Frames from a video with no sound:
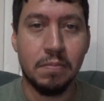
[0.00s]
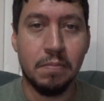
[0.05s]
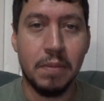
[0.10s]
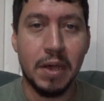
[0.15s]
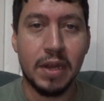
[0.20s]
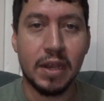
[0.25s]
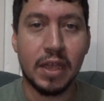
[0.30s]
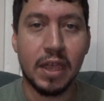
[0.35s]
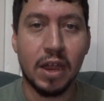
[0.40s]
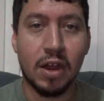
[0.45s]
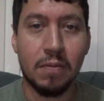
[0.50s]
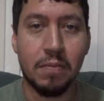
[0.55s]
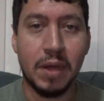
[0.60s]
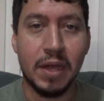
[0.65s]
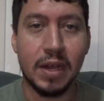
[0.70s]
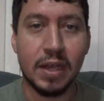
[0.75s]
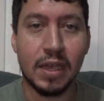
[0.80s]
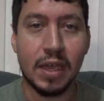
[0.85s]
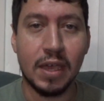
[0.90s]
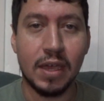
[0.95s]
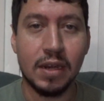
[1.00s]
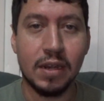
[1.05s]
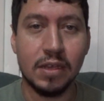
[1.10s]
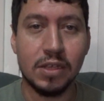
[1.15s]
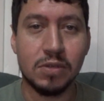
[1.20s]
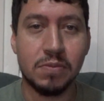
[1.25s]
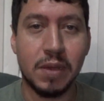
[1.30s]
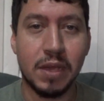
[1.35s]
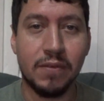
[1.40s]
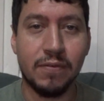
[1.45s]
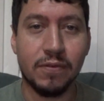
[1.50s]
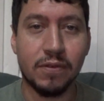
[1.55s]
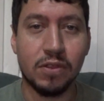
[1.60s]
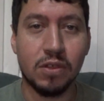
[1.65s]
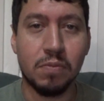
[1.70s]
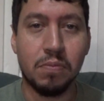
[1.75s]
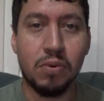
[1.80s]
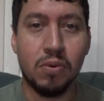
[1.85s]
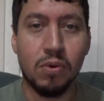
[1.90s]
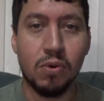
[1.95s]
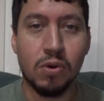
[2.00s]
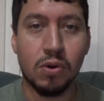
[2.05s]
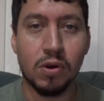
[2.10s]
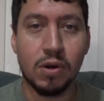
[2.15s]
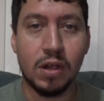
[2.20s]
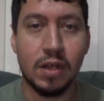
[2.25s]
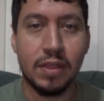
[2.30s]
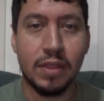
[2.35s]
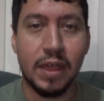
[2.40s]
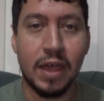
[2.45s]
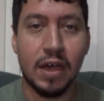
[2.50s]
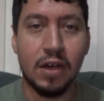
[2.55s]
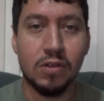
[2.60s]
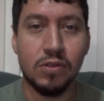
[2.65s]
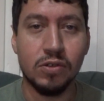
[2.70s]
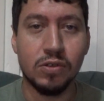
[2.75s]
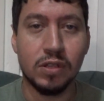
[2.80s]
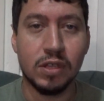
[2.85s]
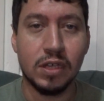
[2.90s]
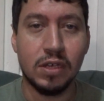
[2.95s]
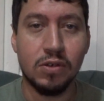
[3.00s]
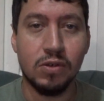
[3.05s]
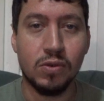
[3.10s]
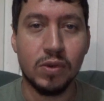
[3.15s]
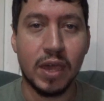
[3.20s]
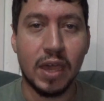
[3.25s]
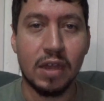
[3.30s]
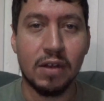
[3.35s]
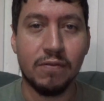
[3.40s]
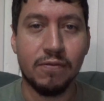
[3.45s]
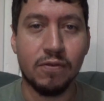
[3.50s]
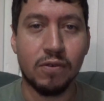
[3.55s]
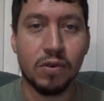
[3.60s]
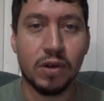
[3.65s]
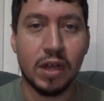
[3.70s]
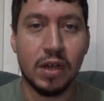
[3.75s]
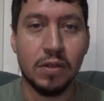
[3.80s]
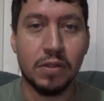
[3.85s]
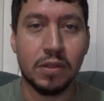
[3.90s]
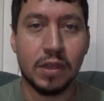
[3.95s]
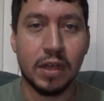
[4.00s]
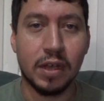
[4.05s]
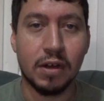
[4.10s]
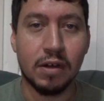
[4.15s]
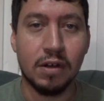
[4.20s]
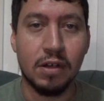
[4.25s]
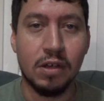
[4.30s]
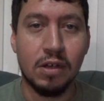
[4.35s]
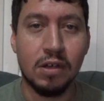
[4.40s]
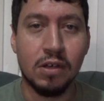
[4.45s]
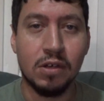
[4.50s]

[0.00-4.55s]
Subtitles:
Medicare and Medicaid is made for the poor and the elderly who can't afford health care,